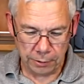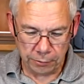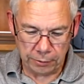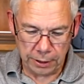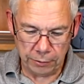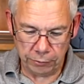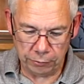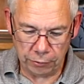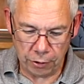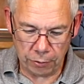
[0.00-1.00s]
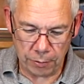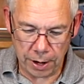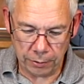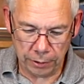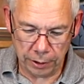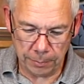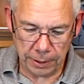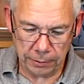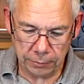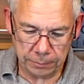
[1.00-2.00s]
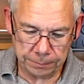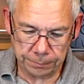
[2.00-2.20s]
So then you stir around a little bit,